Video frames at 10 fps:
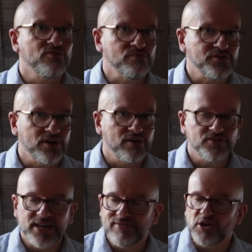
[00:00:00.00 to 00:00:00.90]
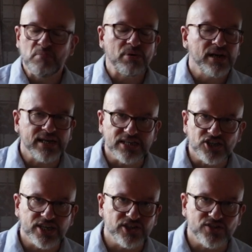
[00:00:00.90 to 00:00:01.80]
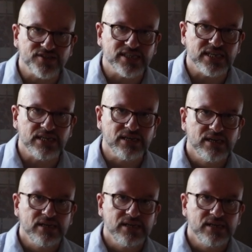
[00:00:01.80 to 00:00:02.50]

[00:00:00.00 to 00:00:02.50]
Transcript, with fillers: from Dartford and have a complete change of scene.